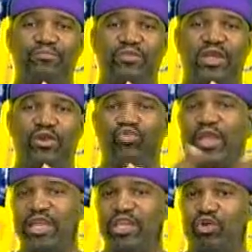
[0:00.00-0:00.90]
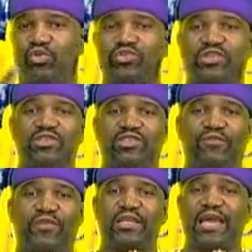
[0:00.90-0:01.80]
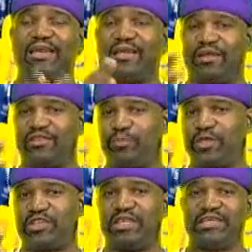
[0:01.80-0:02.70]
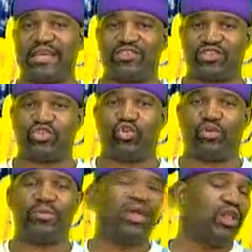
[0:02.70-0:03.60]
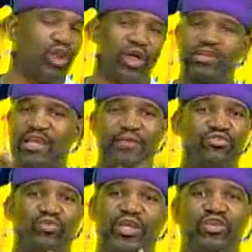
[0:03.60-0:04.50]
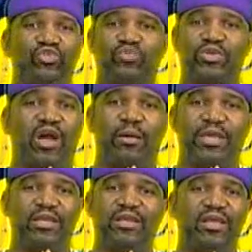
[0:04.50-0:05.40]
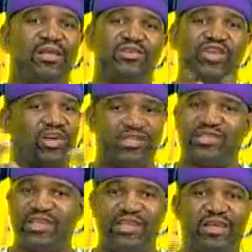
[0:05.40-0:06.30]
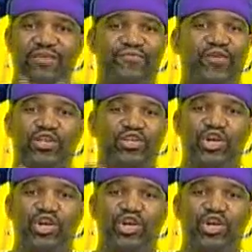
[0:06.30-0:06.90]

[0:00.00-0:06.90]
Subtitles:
their radios and stuff like that, especially in Desert Storm. A lot of times the radios would come in dusty and full of